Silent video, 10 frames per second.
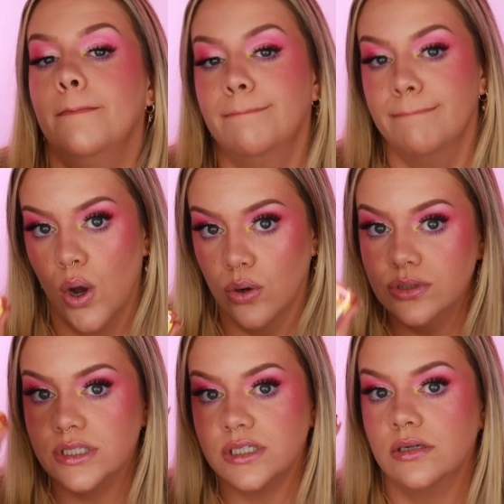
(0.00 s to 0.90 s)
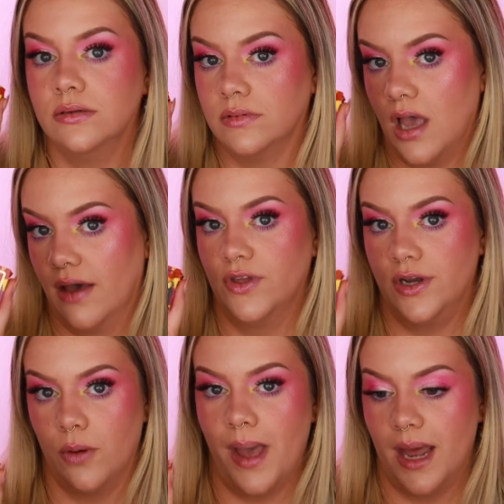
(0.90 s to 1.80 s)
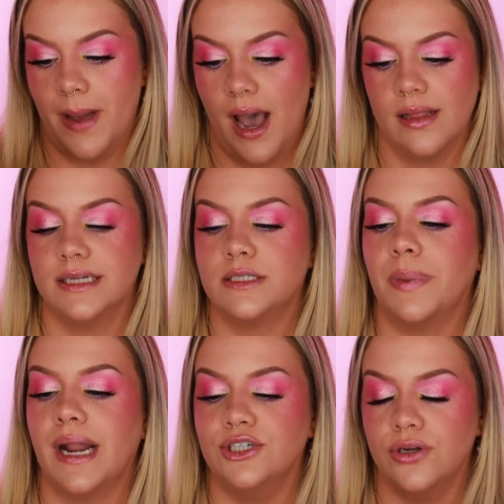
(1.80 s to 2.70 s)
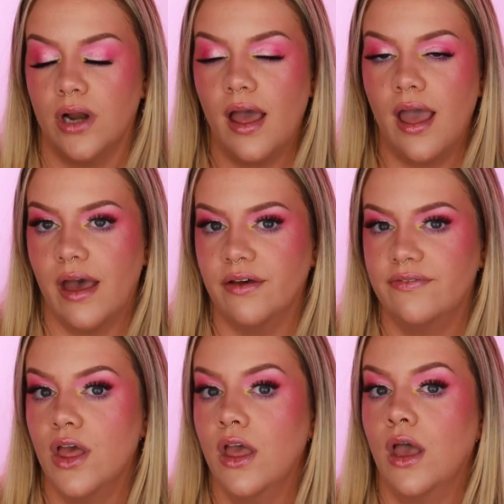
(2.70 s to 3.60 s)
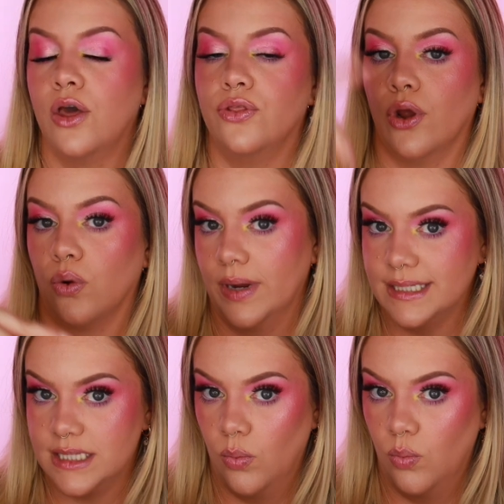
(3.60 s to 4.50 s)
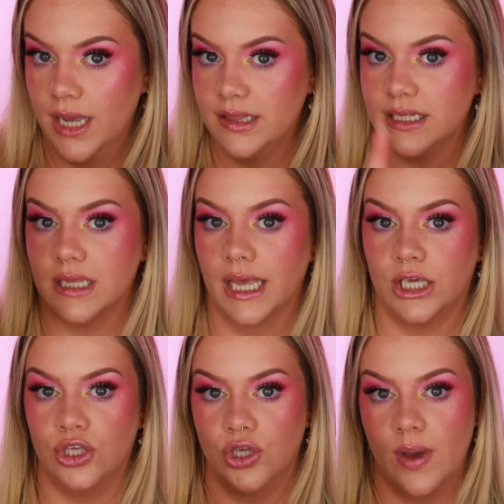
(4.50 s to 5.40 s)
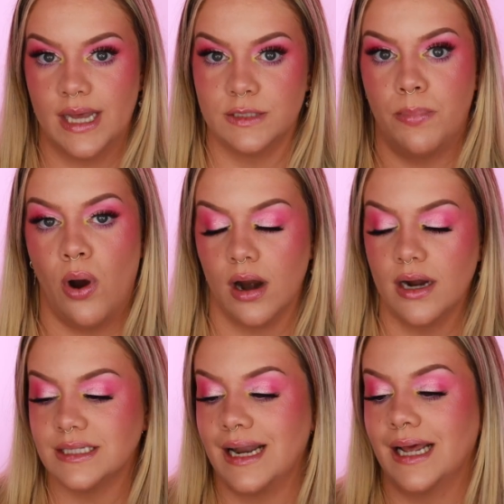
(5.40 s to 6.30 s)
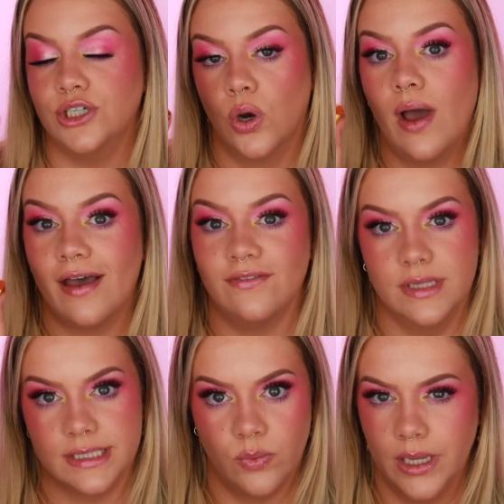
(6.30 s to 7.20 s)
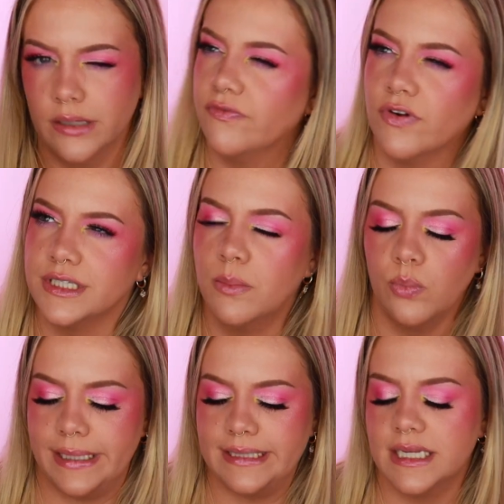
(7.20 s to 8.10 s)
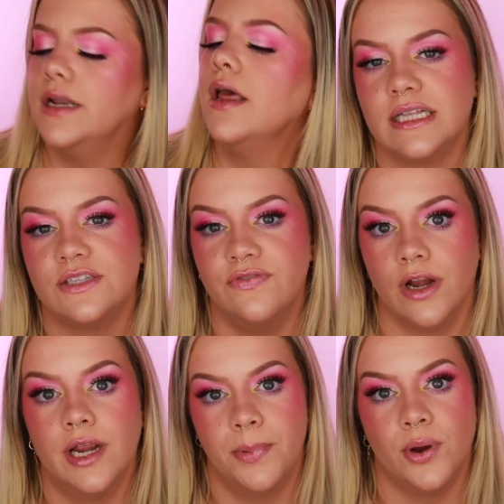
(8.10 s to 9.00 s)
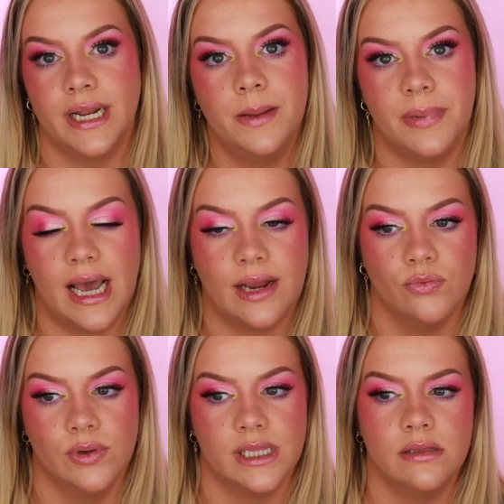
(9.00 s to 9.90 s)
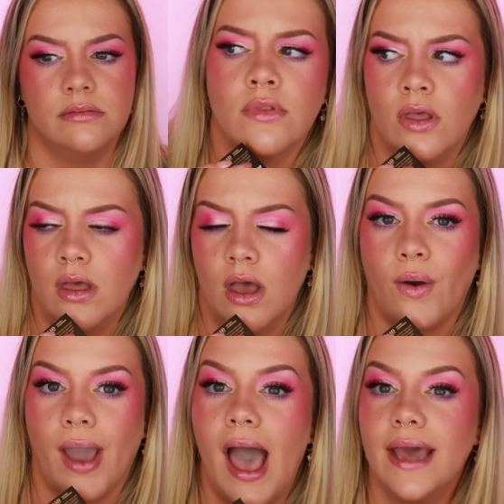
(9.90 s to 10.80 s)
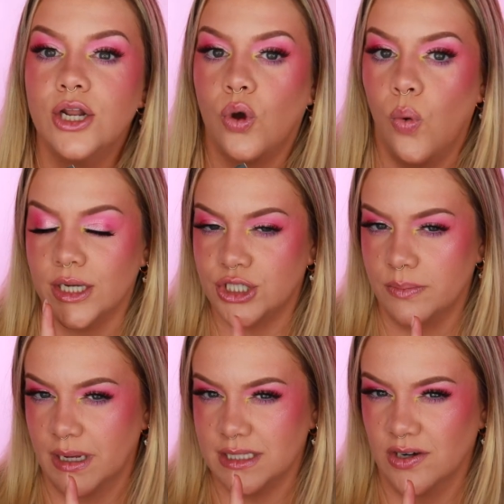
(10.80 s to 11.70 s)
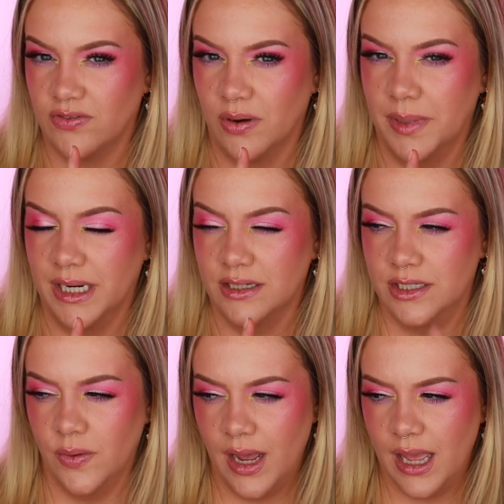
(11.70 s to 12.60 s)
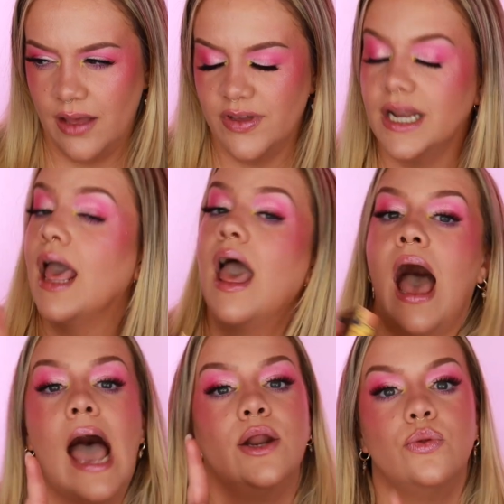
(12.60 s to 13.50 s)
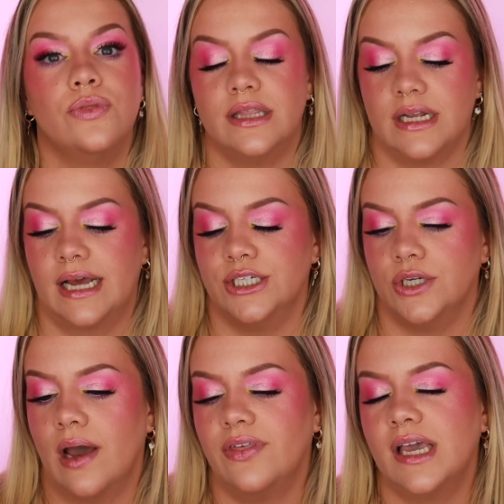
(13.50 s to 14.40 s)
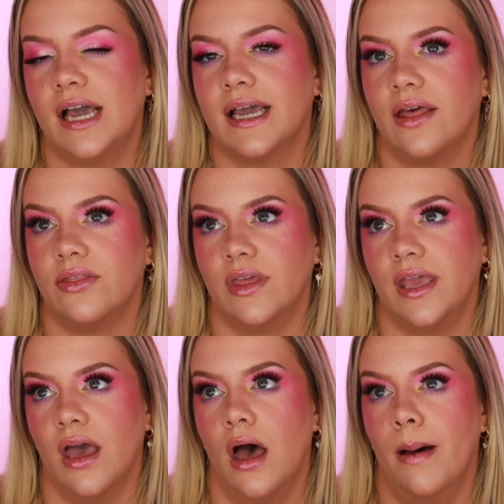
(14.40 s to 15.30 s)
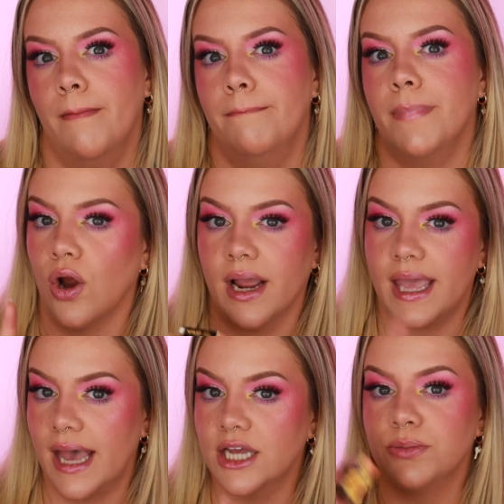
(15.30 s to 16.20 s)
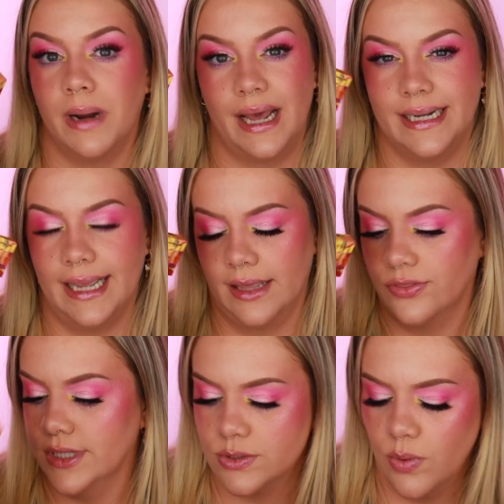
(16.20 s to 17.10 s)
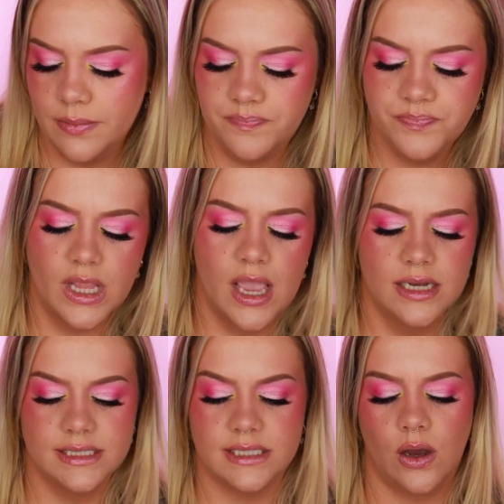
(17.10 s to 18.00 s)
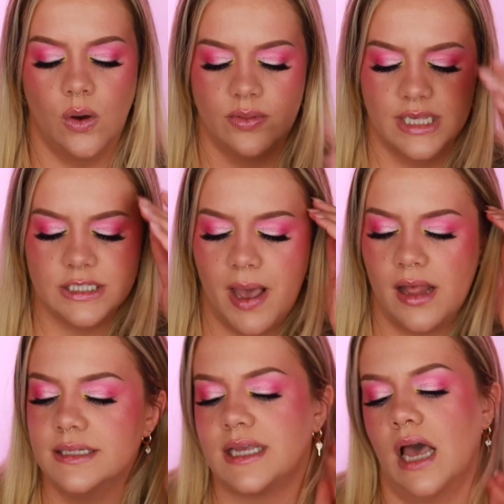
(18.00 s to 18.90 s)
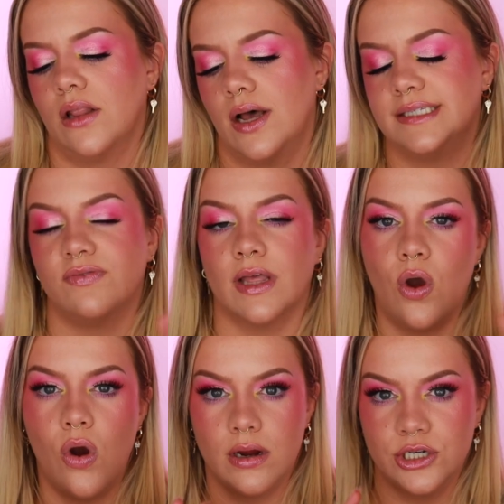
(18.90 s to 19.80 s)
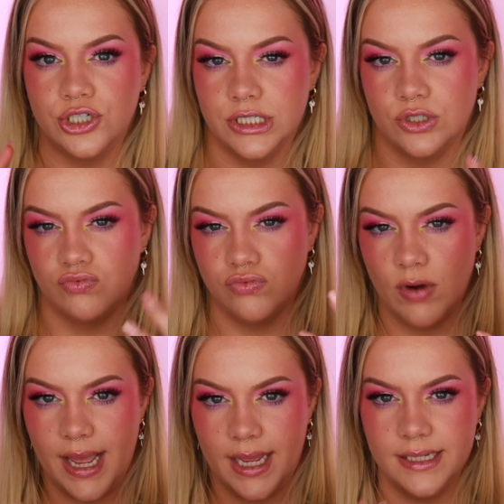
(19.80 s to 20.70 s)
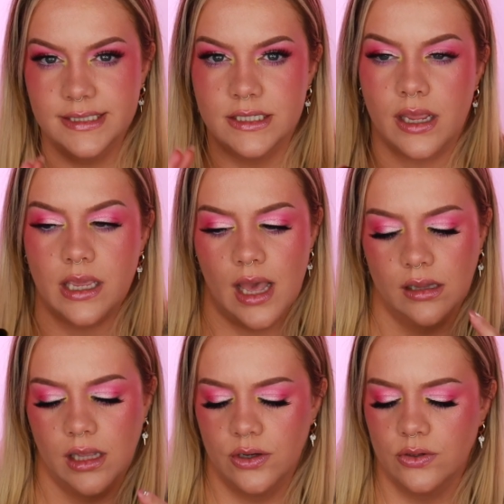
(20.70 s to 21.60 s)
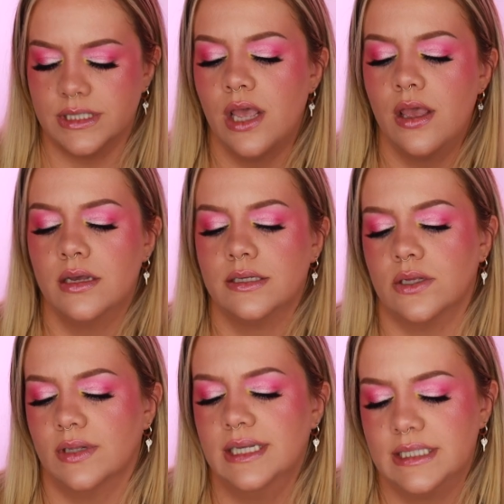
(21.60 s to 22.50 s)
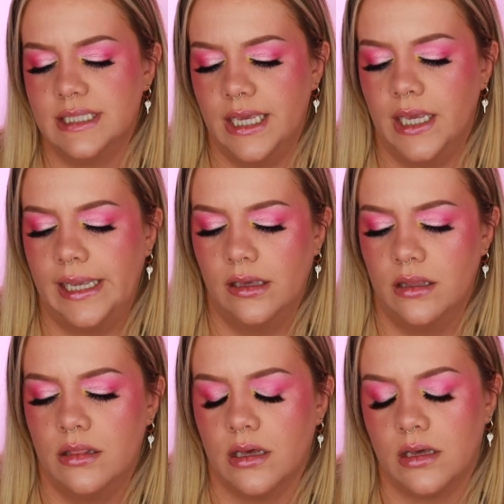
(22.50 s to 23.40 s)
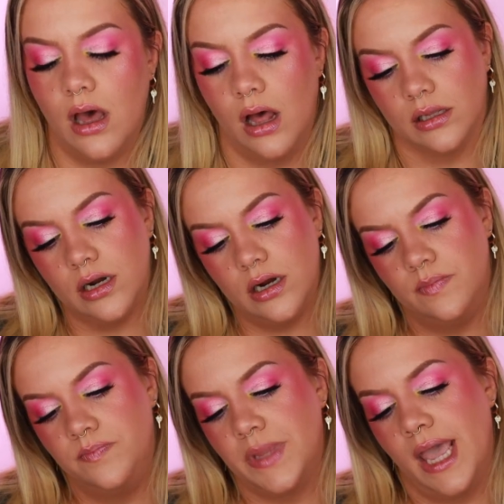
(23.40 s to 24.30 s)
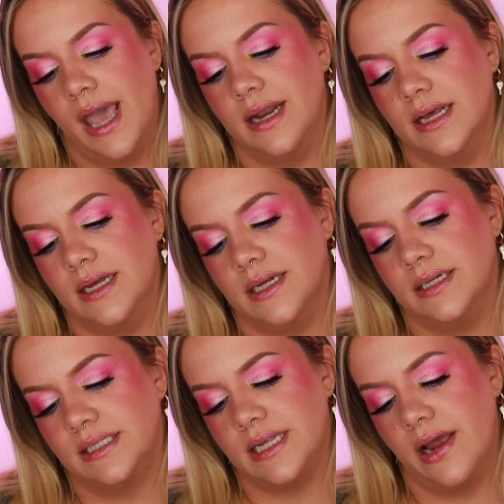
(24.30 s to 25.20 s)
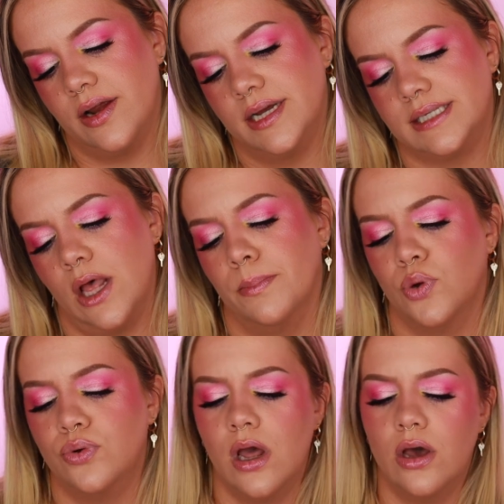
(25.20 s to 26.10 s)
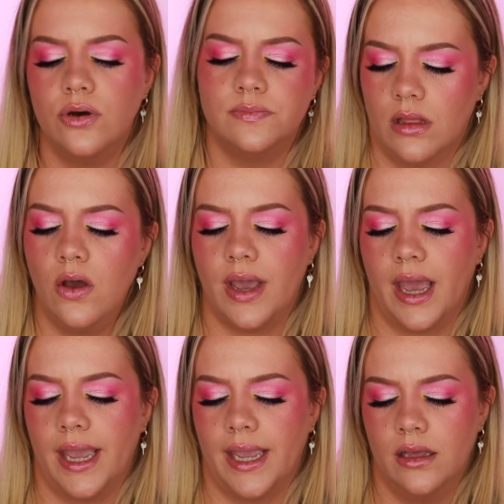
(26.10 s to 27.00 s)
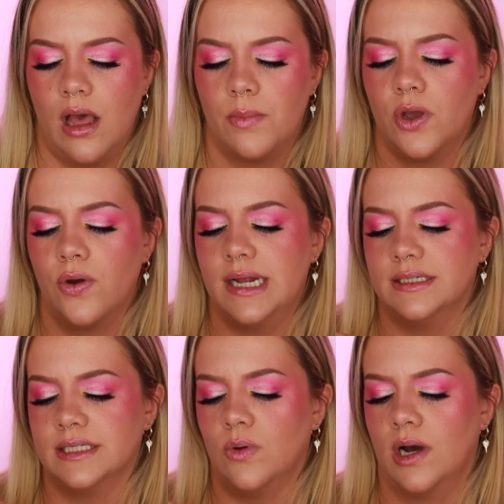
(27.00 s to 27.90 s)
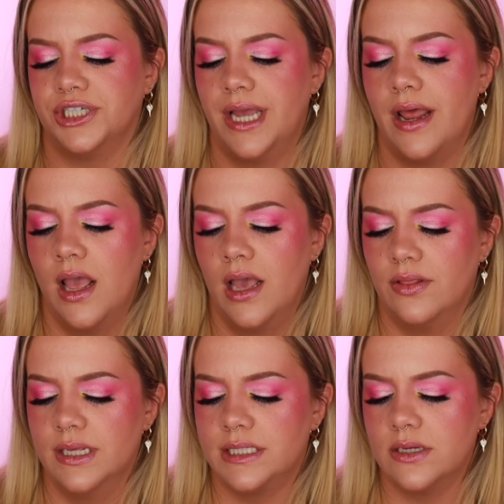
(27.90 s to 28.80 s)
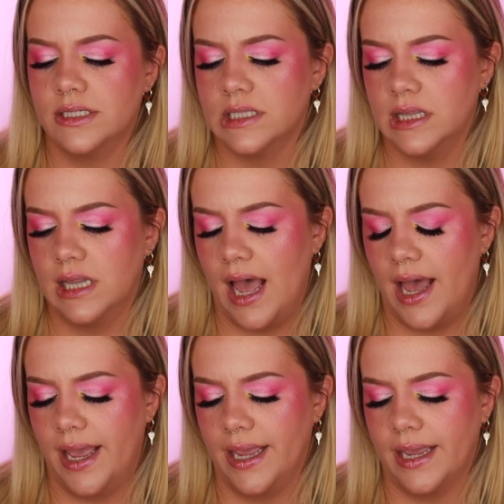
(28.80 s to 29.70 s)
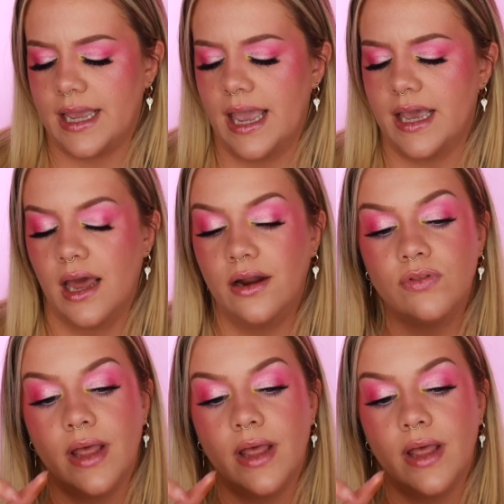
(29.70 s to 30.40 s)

most of the Nomad palettes, but I do not have their recent one that's like US Parks, and I don't have this one. For some reason, it's very pretty, but I really, okay, I had to question myself for a minute. Do I have it? I don't think that I do. I think I got the Marrakesh, but I didn't get this one. So this palette's got lots of like oranges, reds, yellows. So let's see the color. And it's Eres El Mundo. Okay, I'm gonna go ahead and swatch it. This looks like a kind of